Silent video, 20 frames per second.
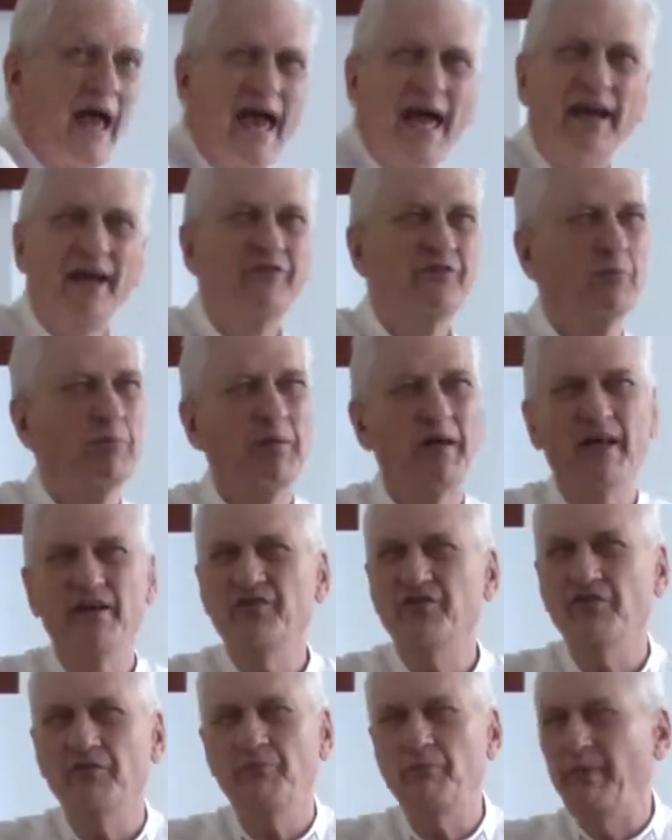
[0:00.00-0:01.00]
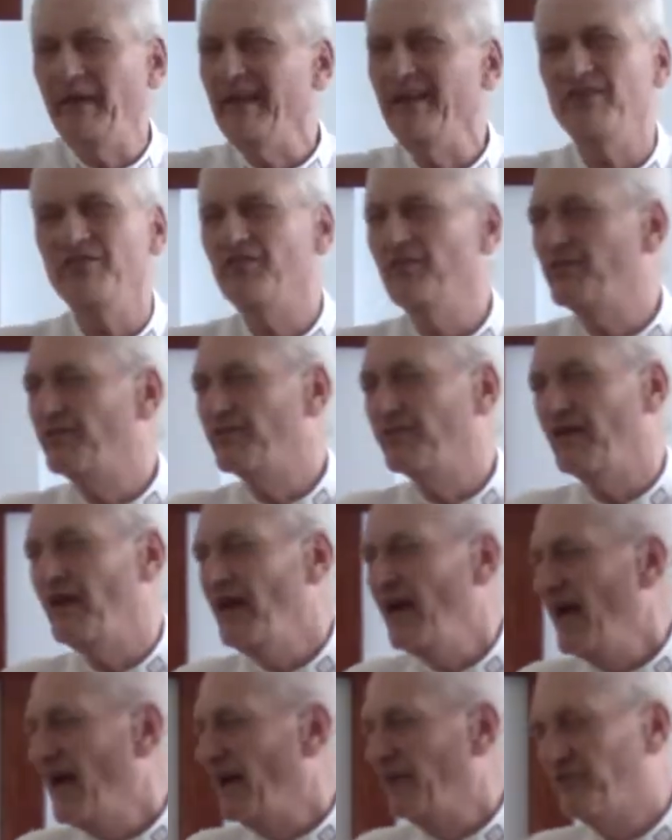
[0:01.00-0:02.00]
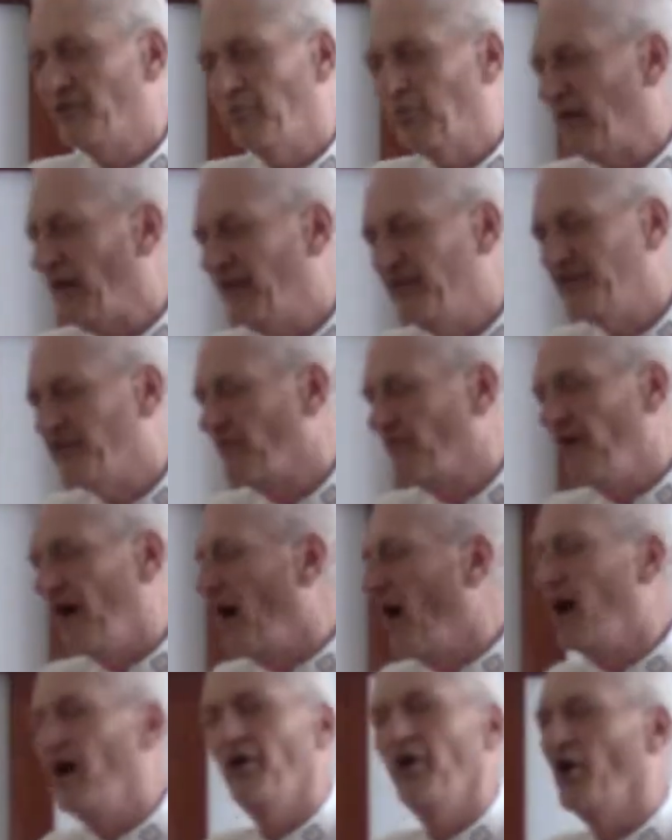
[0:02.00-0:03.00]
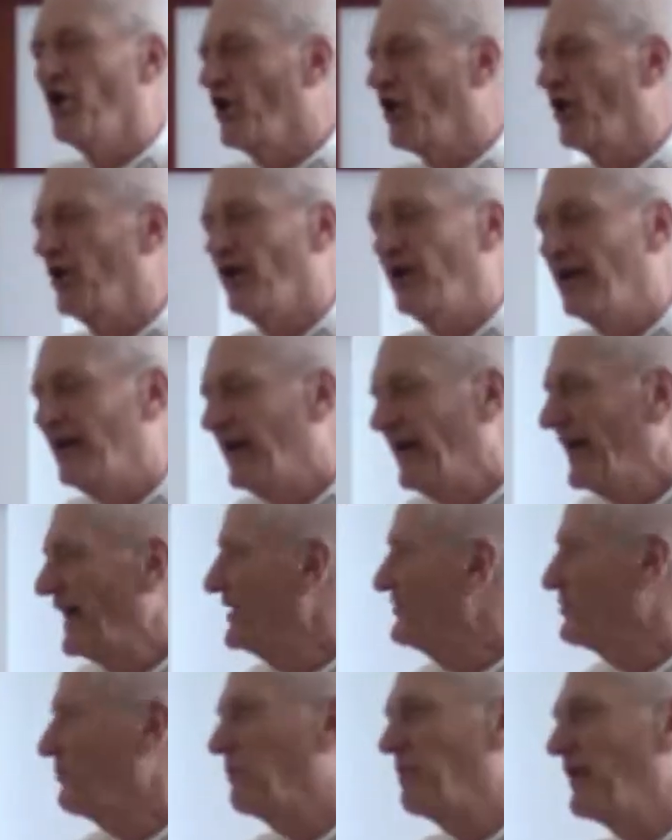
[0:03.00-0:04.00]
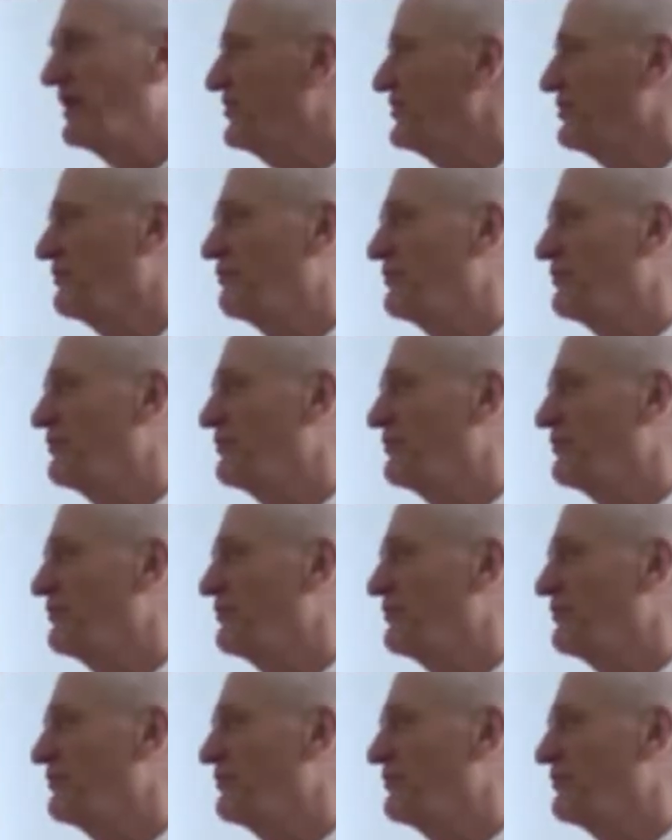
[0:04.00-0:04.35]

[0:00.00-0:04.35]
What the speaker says: And it's a place of peace. It's a place of honor. It's a place